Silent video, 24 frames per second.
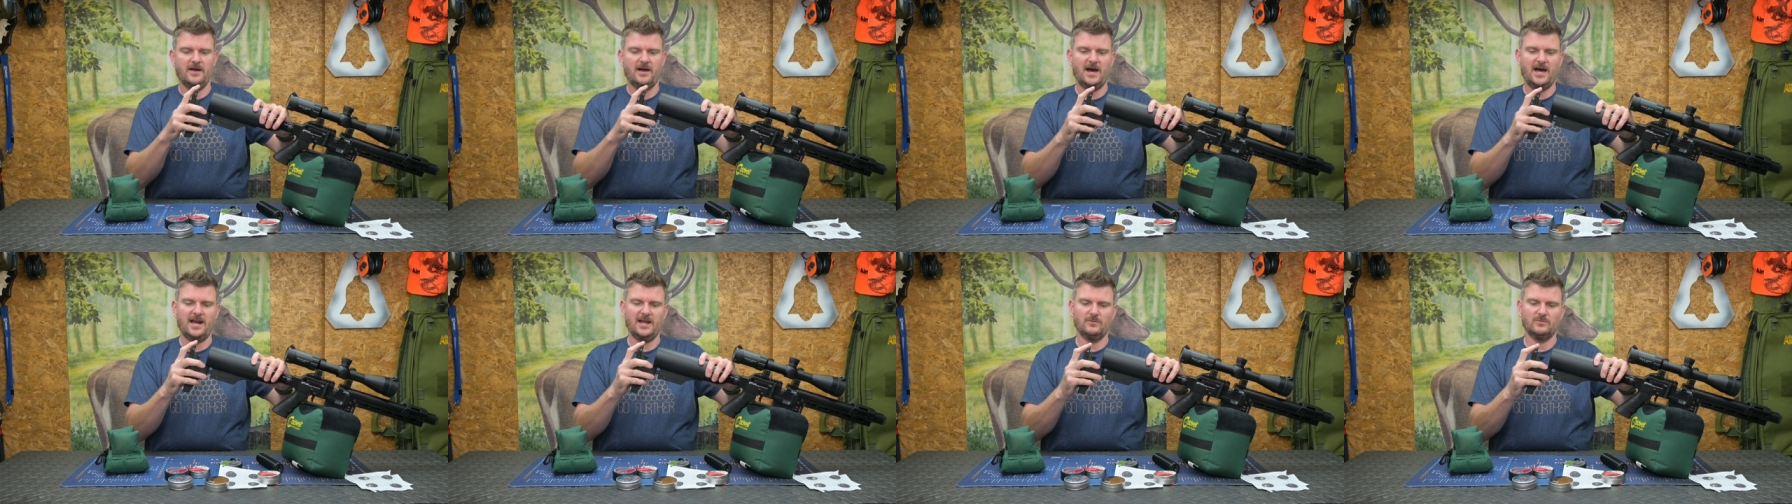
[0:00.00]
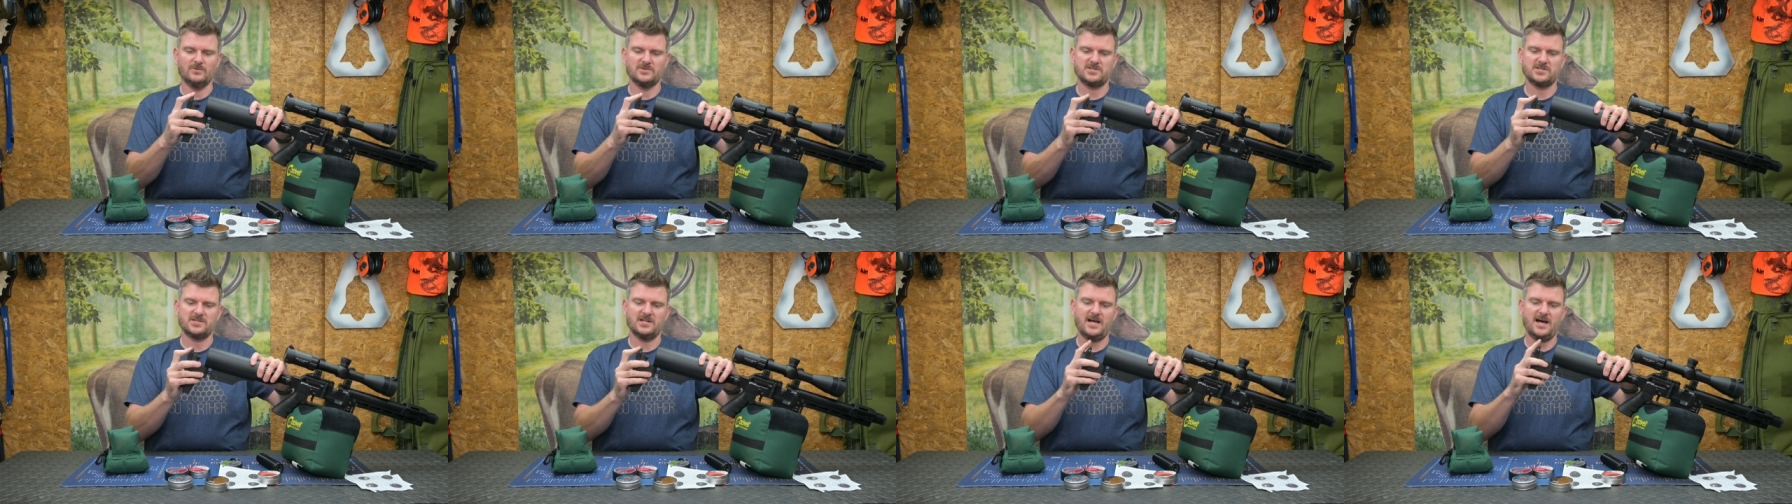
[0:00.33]
and it
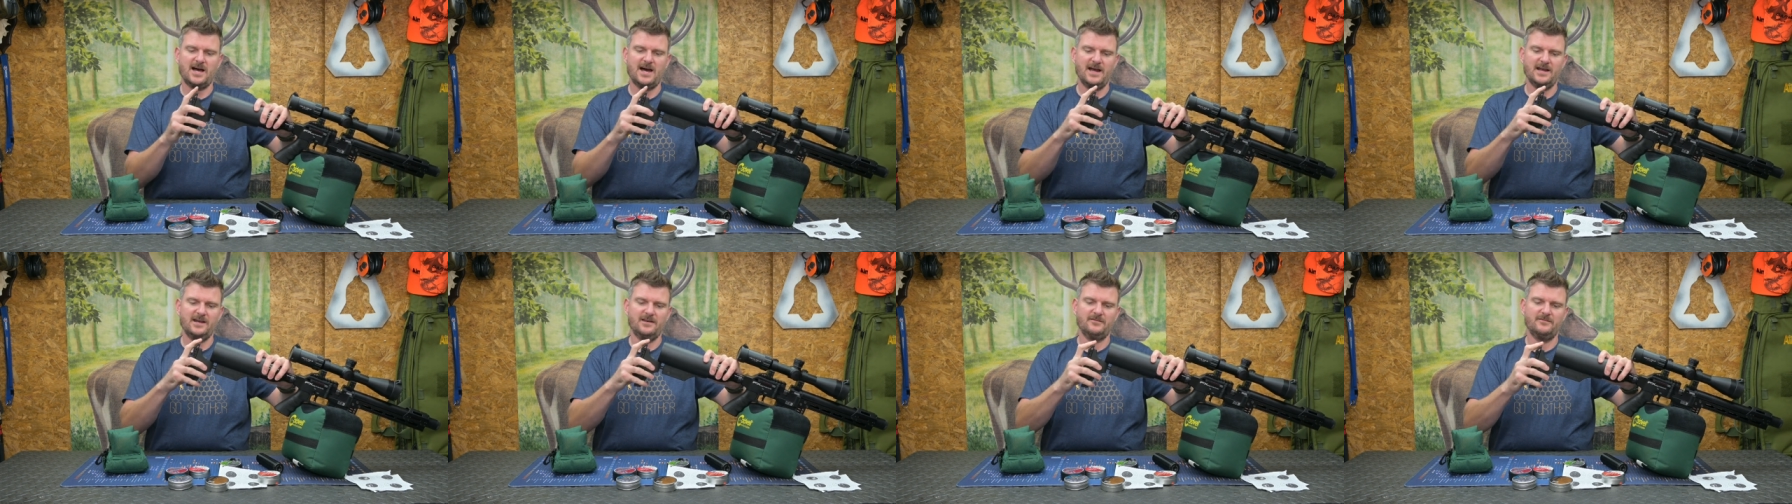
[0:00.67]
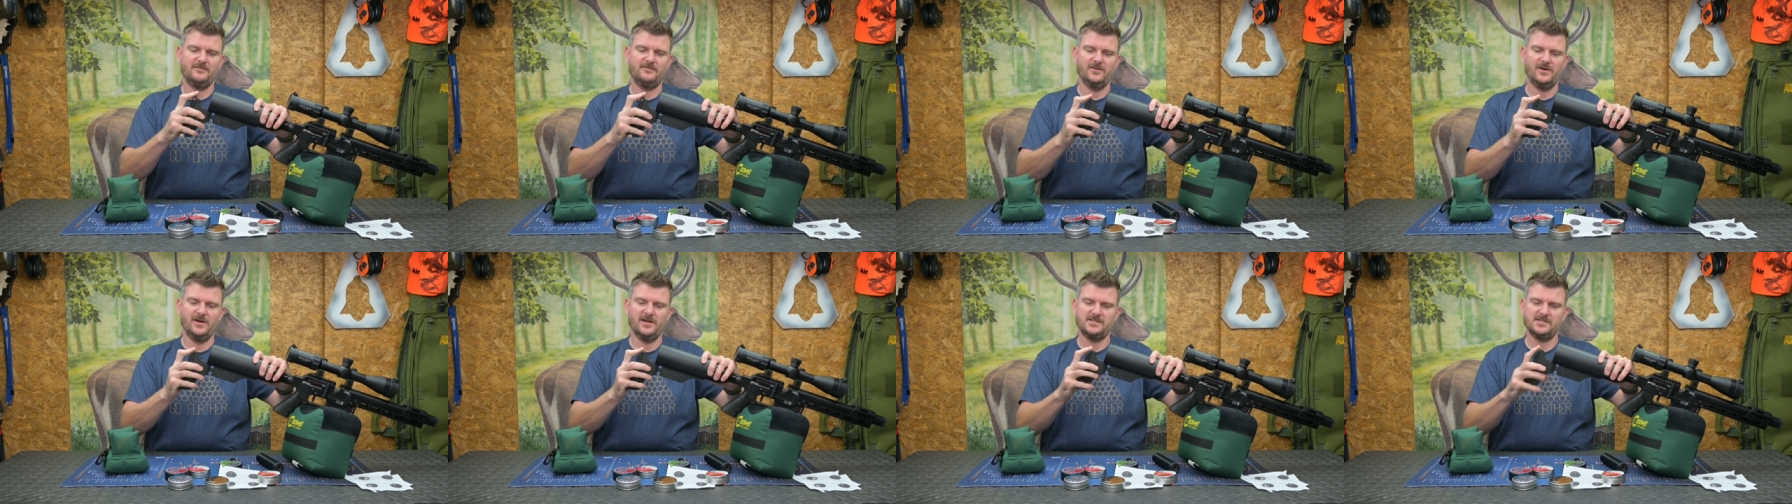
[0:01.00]
will slide
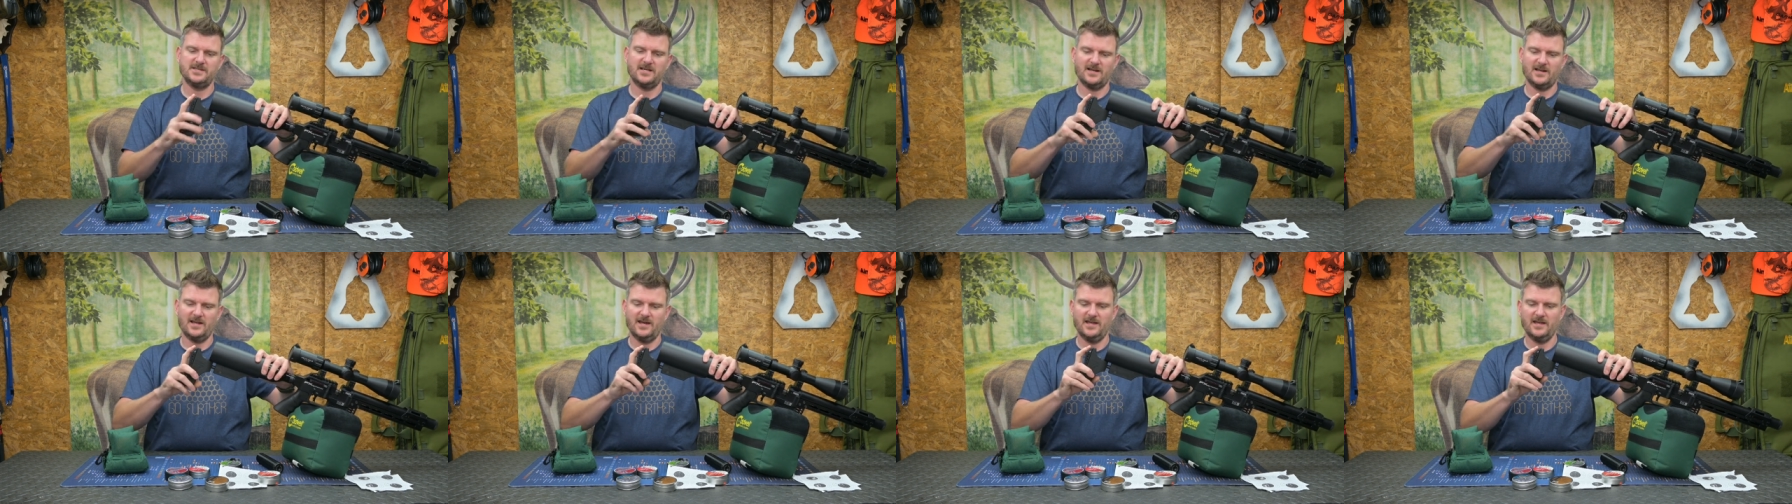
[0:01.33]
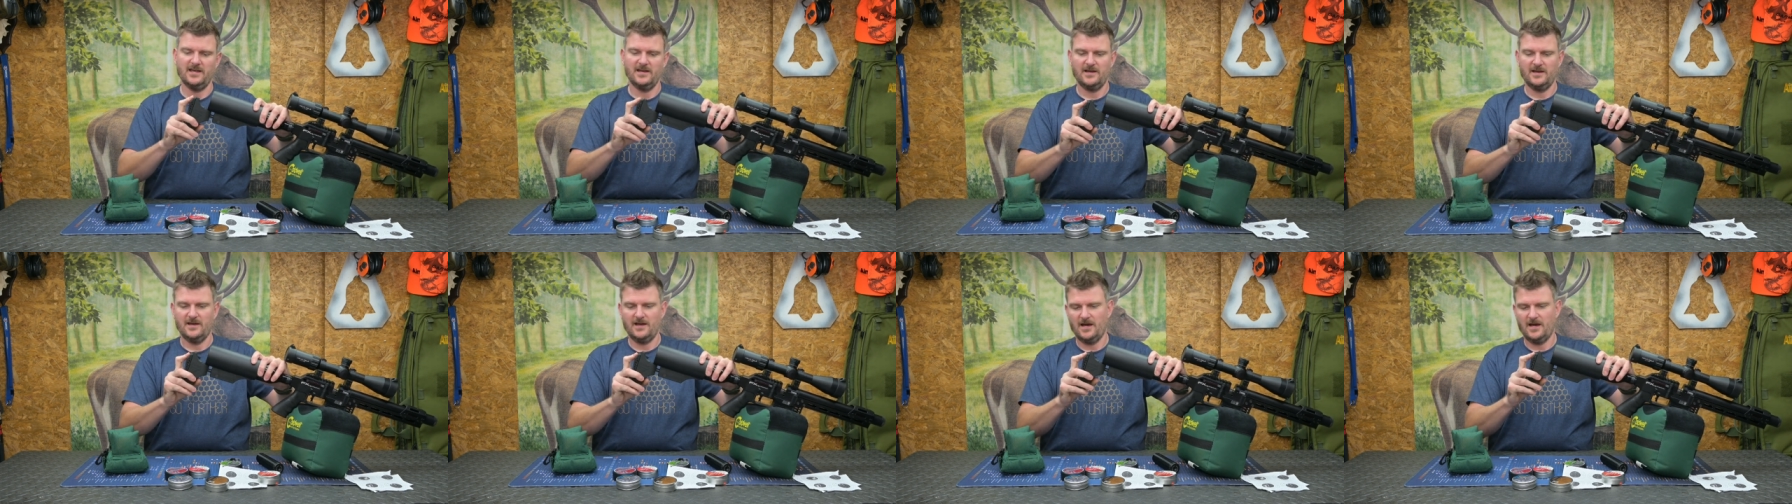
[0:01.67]
vertically